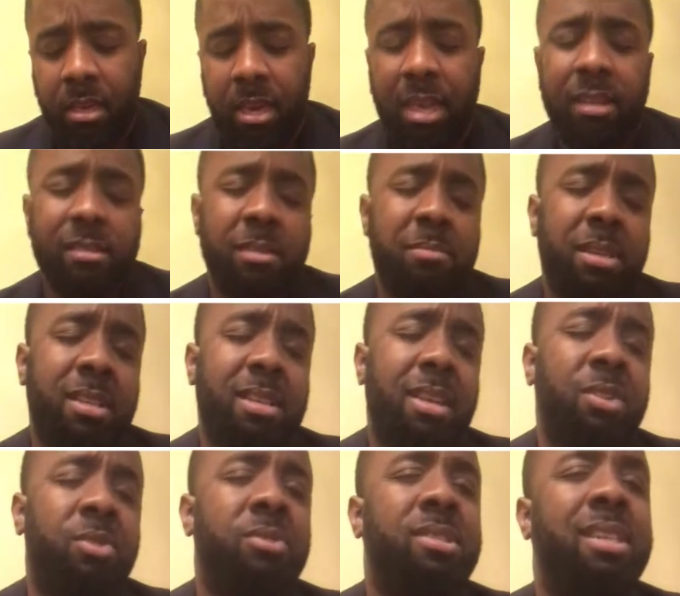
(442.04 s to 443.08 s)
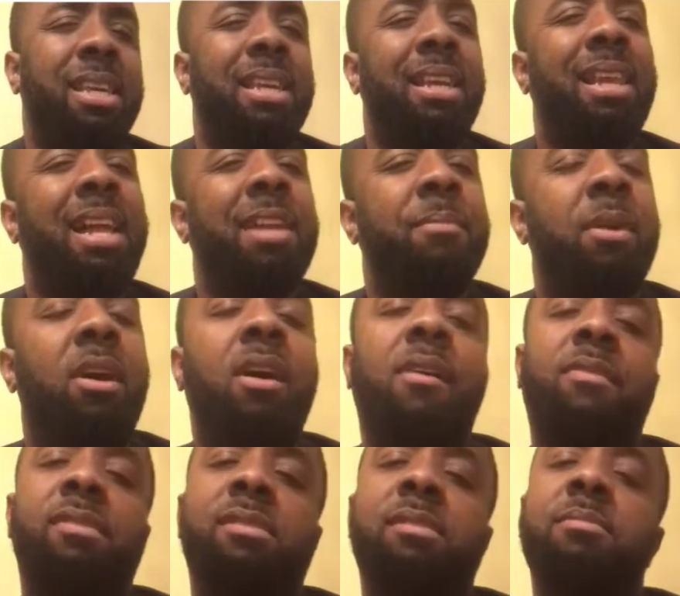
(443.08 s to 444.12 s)
And sometimes I do see it a lot in my
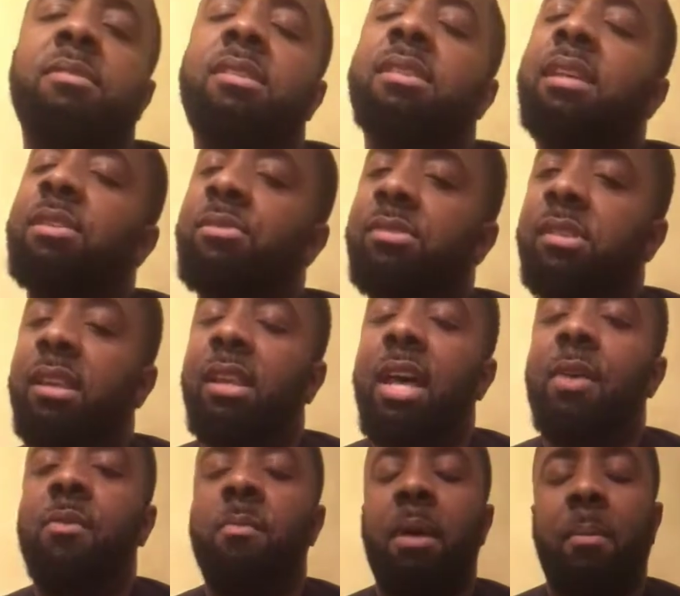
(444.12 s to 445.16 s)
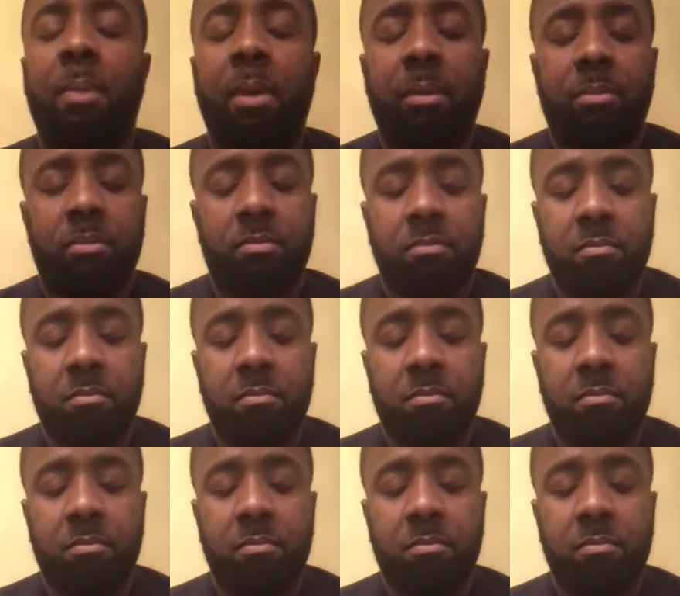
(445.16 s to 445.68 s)
office. Sometimes I do see a lot with my people.